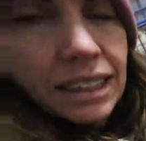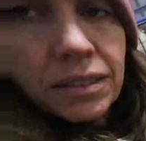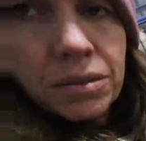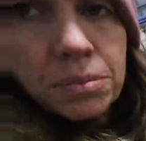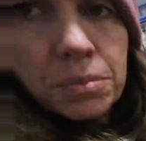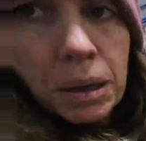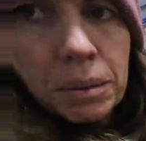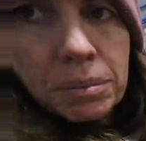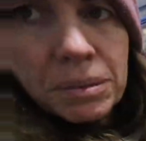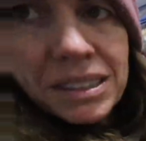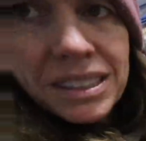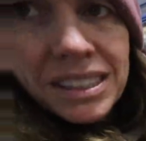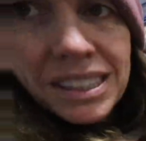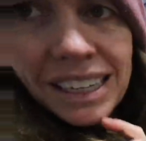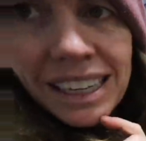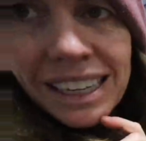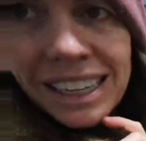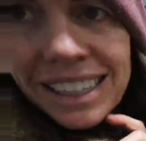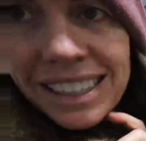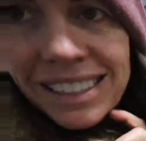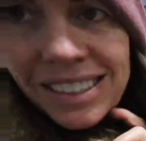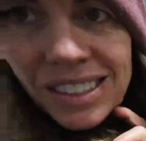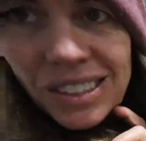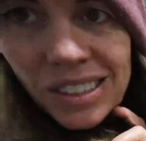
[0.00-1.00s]
if Mom doesn't get
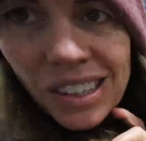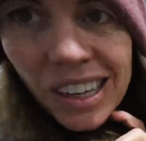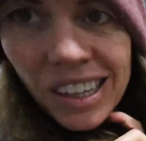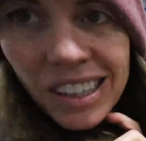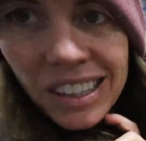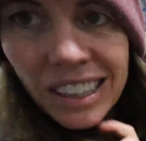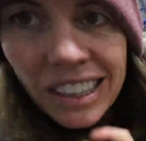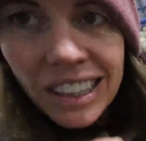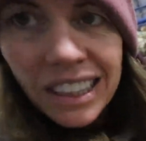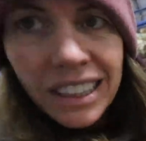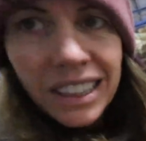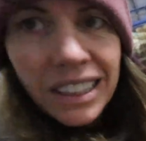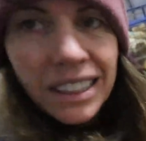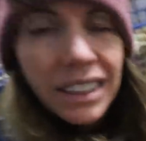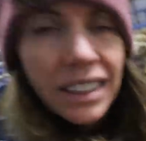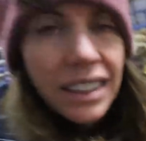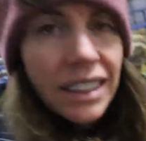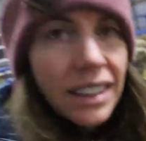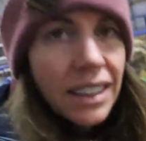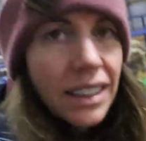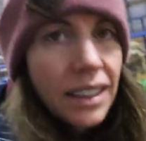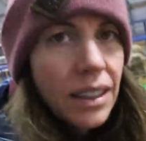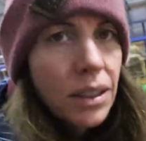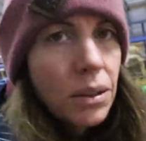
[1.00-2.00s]
any stronger,
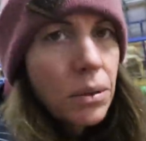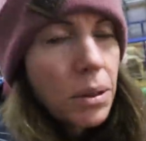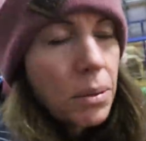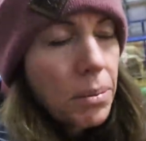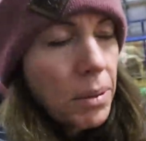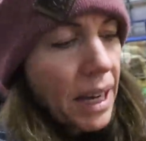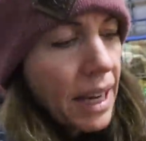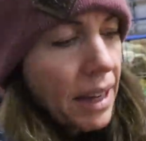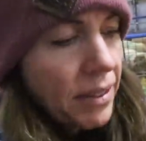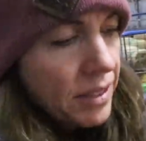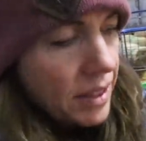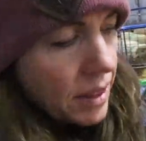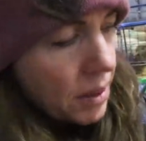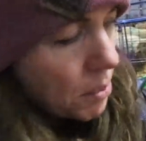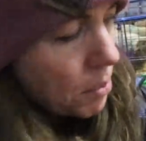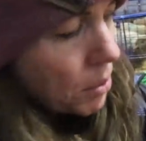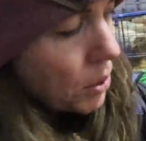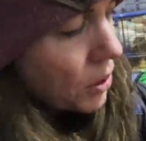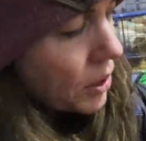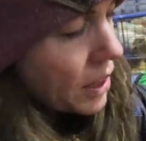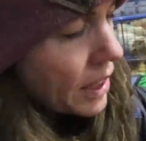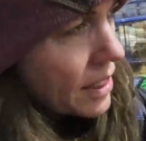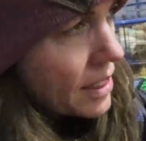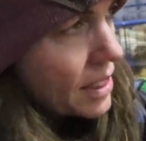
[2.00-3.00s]
we may have to
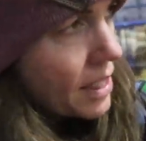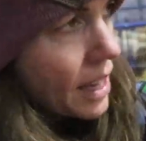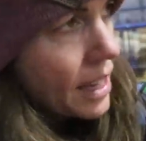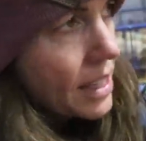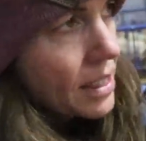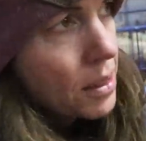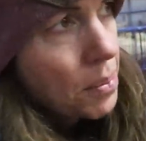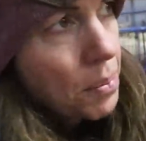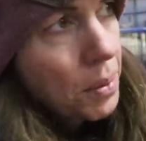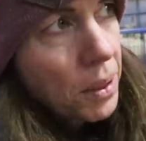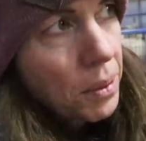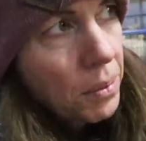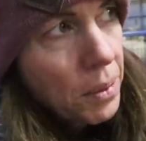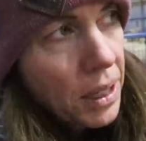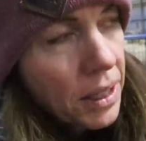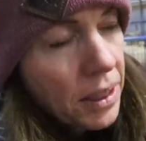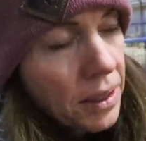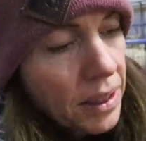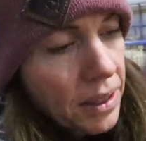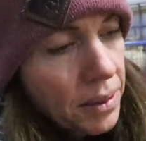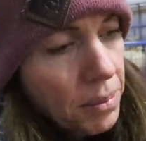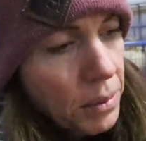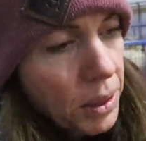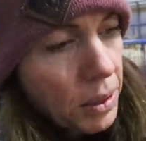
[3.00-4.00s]
pull these guys, put them on
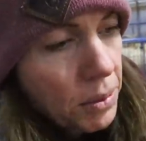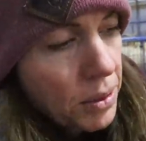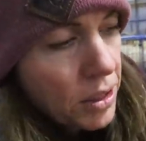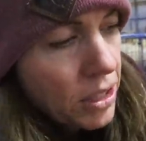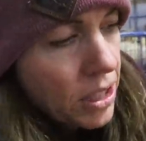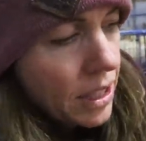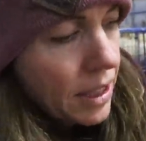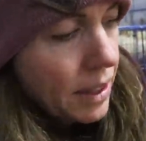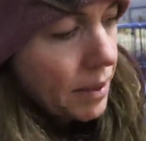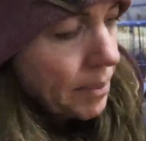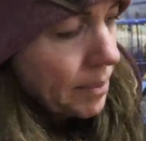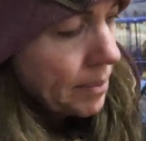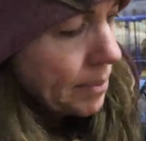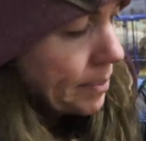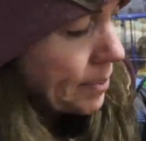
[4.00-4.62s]
the milk machine.